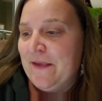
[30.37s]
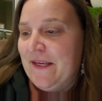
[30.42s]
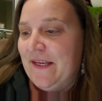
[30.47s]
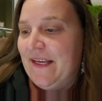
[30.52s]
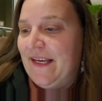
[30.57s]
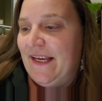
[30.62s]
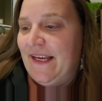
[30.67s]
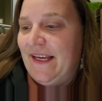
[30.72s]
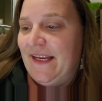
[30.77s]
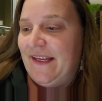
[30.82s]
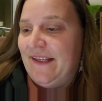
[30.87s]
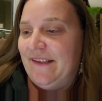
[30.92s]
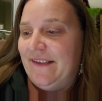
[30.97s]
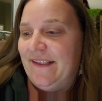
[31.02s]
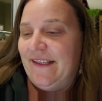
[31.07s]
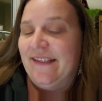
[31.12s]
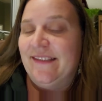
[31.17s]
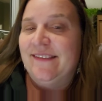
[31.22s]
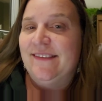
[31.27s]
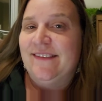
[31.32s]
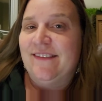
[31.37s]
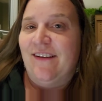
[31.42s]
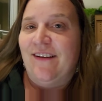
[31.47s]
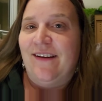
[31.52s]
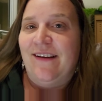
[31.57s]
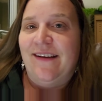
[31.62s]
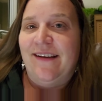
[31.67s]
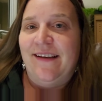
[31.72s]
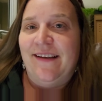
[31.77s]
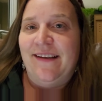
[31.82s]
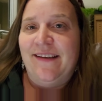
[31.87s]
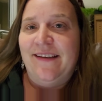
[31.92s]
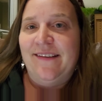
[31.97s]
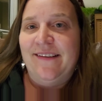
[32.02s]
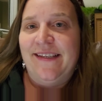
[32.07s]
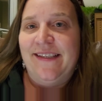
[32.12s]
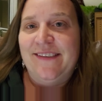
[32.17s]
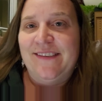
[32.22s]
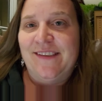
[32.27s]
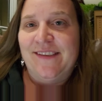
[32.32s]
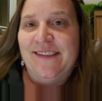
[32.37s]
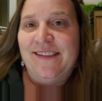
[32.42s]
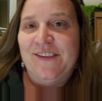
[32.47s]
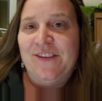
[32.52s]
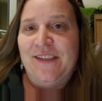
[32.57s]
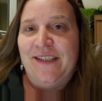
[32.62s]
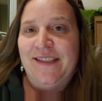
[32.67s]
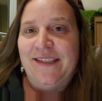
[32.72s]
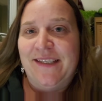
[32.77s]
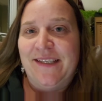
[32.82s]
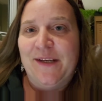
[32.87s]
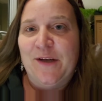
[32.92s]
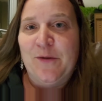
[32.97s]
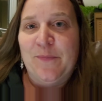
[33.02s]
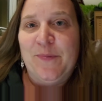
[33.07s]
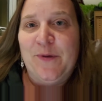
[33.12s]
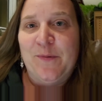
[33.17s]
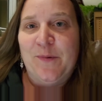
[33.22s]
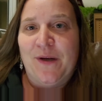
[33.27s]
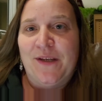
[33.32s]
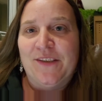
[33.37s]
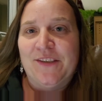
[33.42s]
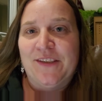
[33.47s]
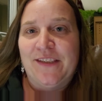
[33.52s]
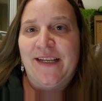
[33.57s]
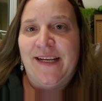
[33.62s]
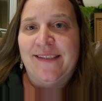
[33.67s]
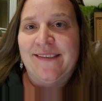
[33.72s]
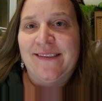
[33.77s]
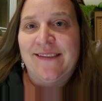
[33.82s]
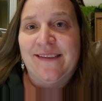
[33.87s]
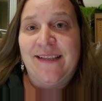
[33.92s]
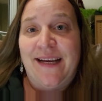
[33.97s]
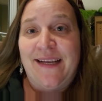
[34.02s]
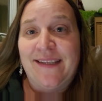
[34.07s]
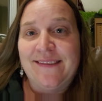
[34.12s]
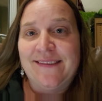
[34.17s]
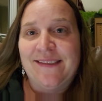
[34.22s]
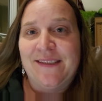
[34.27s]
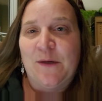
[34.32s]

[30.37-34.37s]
and it's linked on the agenda, and I hope you watch it as a class.